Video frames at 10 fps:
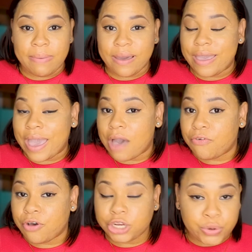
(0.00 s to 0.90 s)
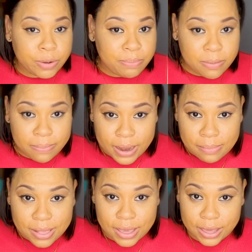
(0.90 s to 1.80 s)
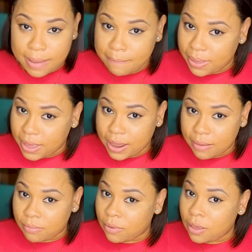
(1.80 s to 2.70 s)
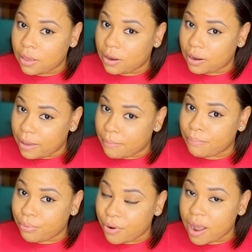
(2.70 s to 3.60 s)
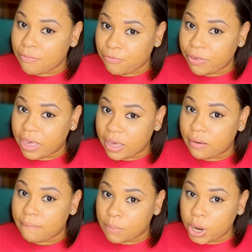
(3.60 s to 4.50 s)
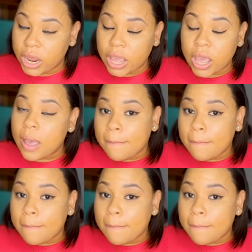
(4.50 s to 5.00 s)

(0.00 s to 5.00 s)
because you have to go show the people them so you can pay them program fee money.